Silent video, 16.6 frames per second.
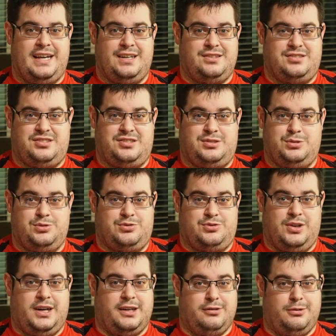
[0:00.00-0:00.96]
It's too
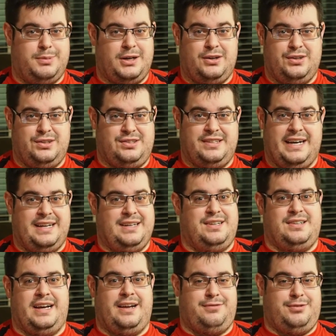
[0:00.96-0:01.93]
strong of a ball. It's not
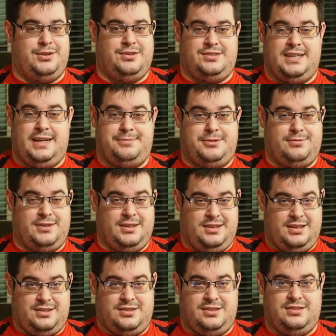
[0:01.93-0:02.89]
designed for those types of
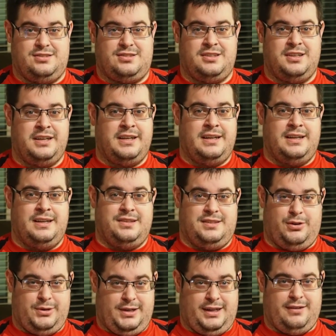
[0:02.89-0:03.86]
conditions.
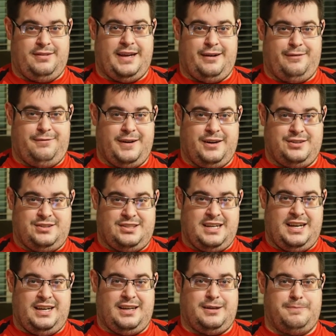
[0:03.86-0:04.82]
So I want to give that a fair
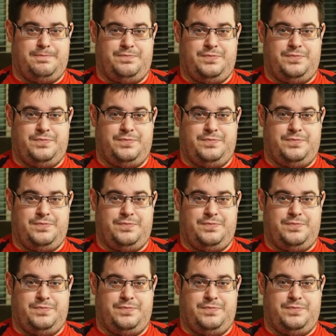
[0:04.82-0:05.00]
shake.